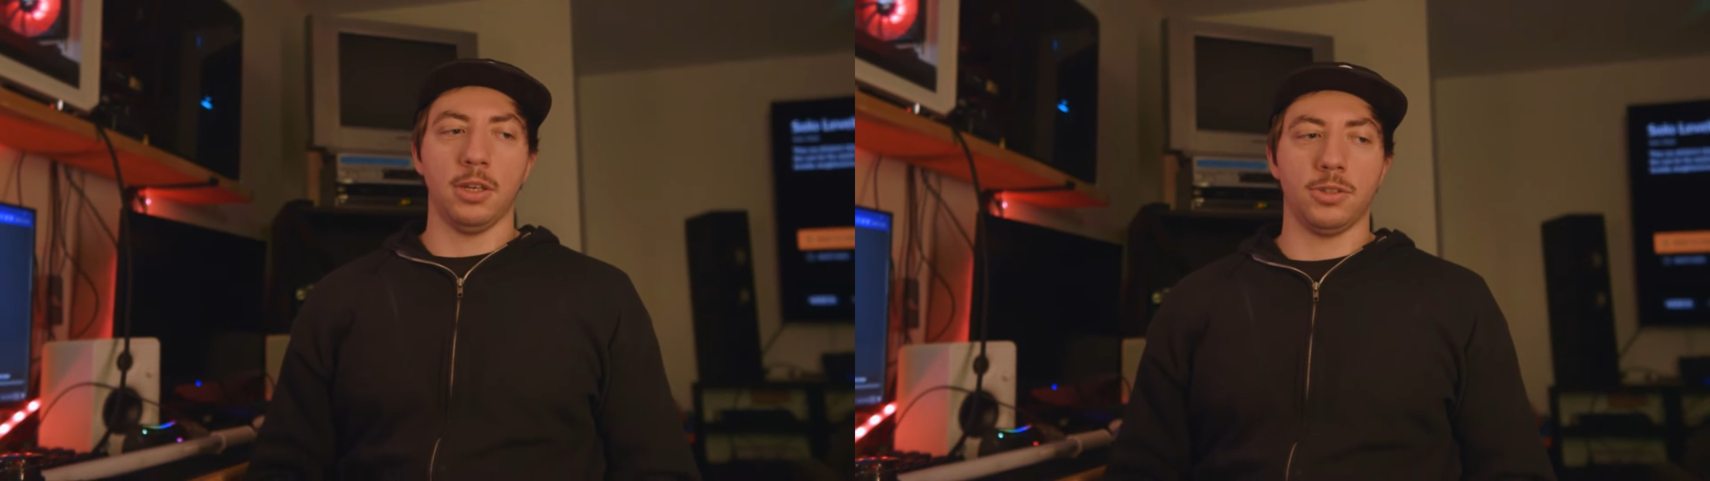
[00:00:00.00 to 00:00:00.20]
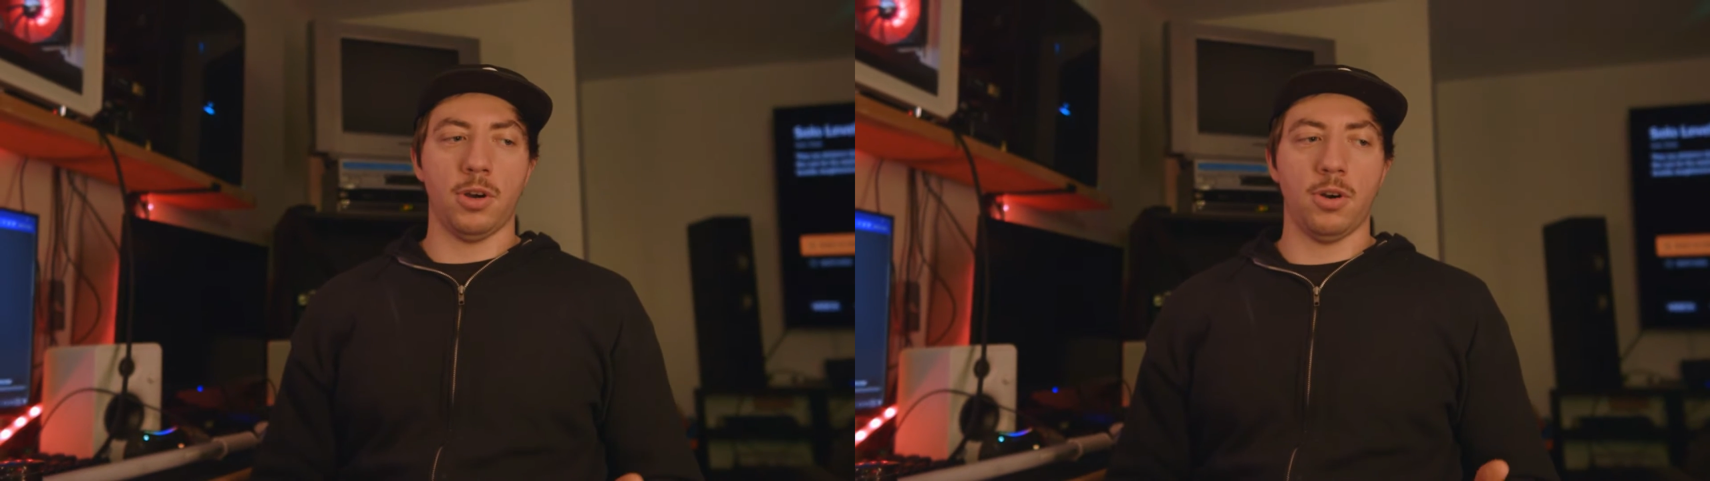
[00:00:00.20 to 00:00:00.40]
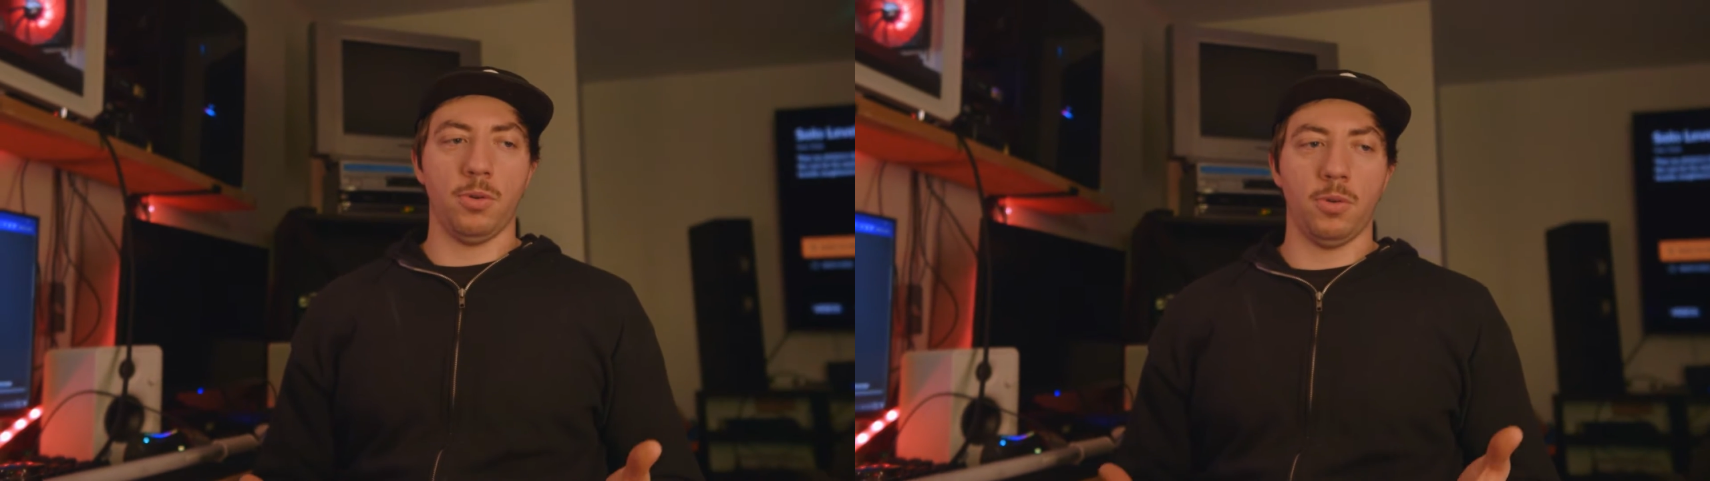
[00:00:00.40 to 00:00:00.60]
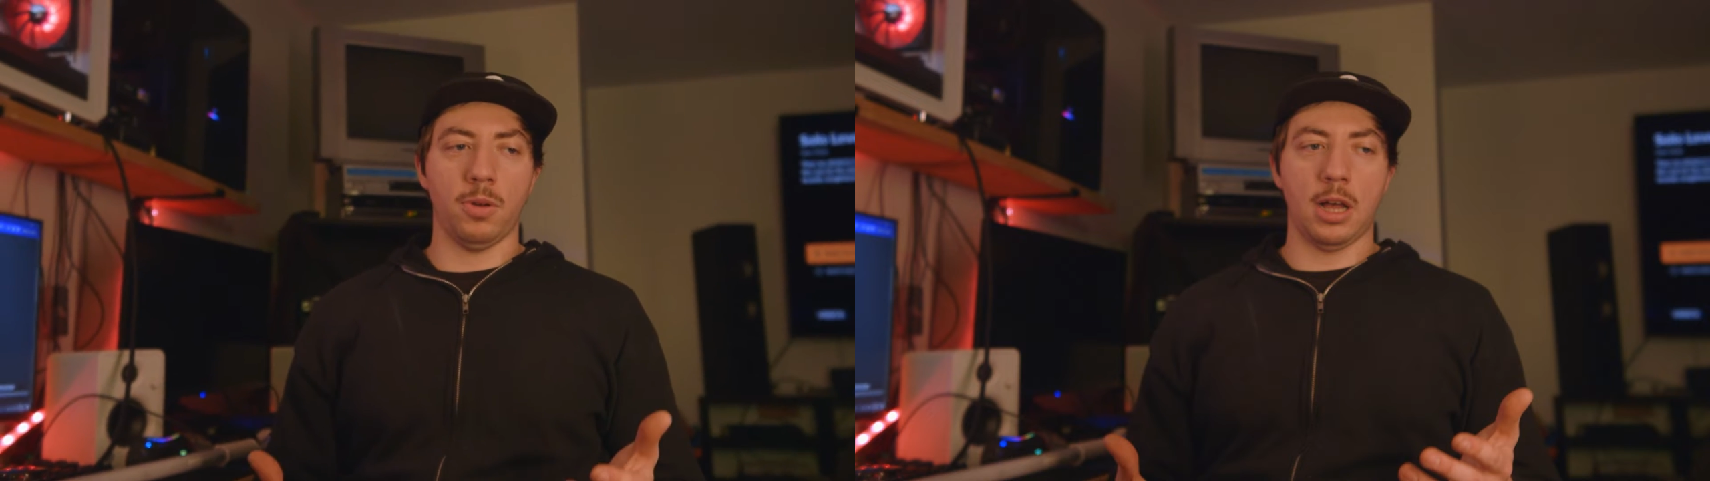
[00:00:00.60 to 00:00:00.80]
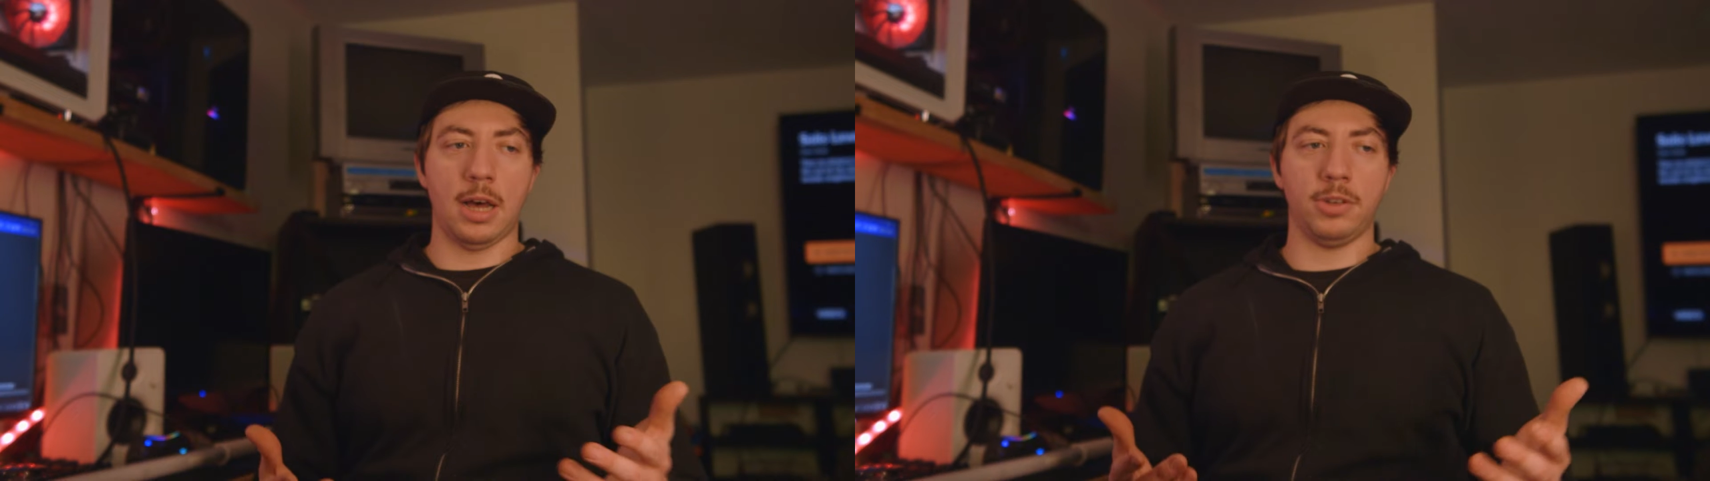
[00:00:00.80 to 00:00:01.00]

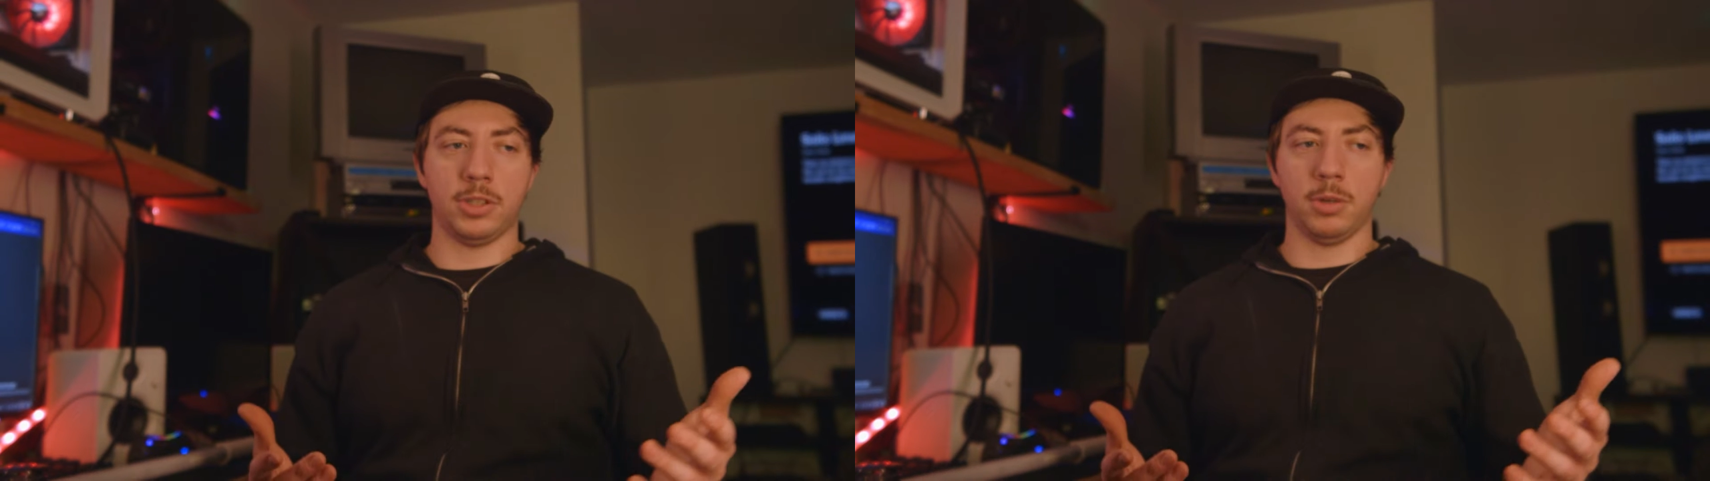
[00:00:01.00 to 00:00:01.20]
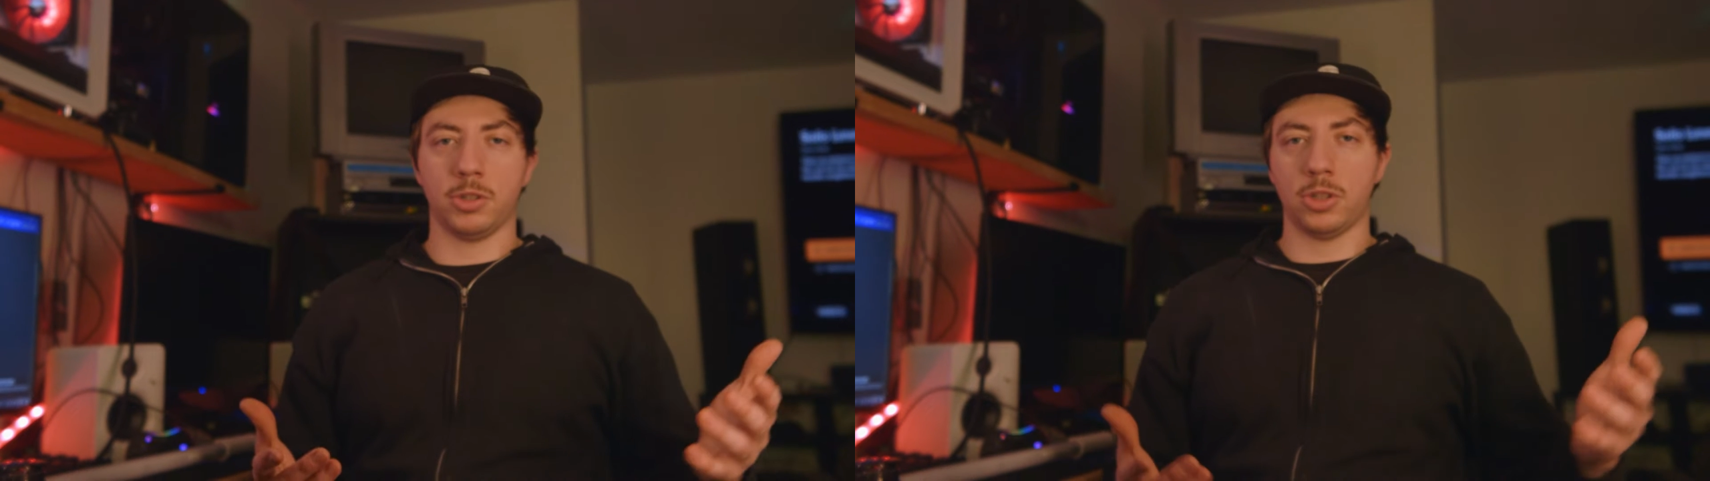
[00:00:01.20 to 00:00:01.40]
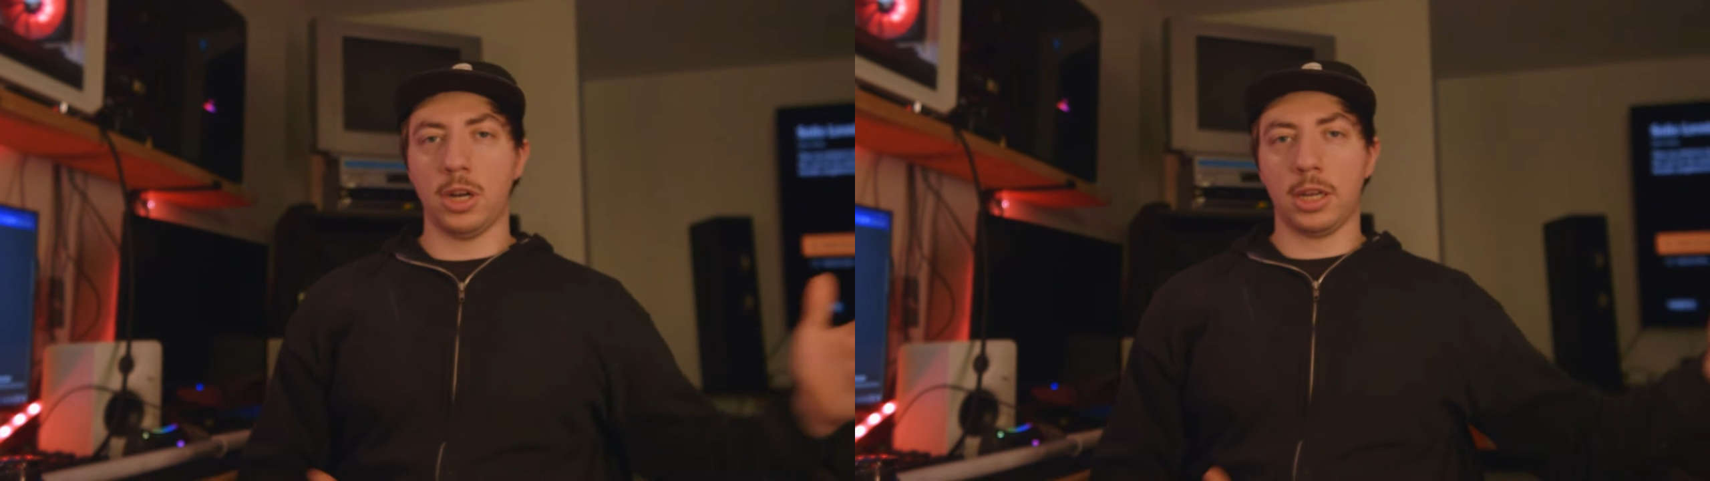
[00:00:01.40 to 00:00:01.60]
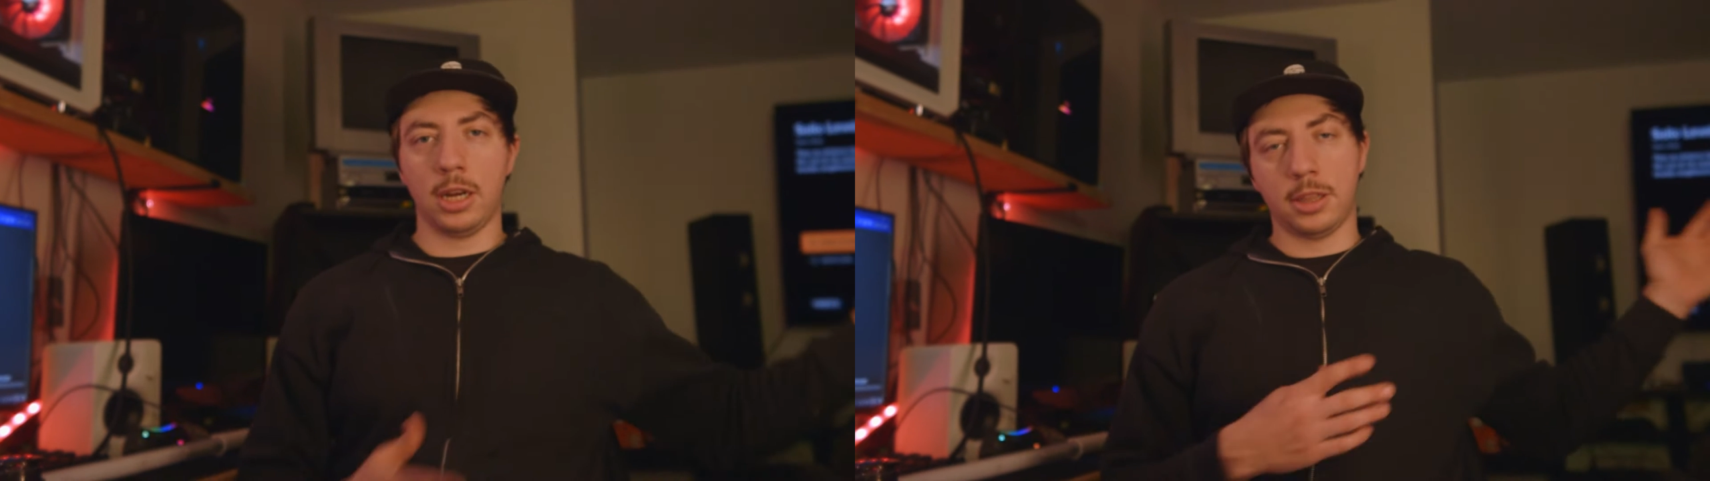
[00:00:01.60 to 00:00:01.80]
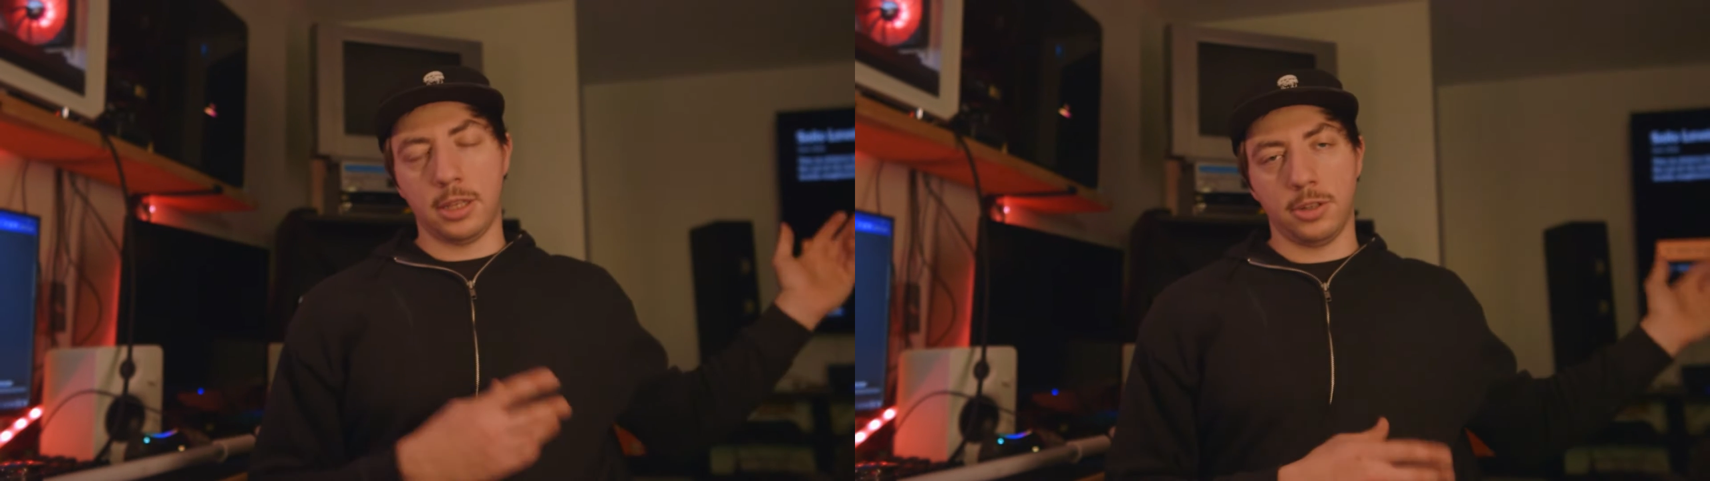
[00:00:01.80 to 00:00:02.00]
So obviously we're trying to connect the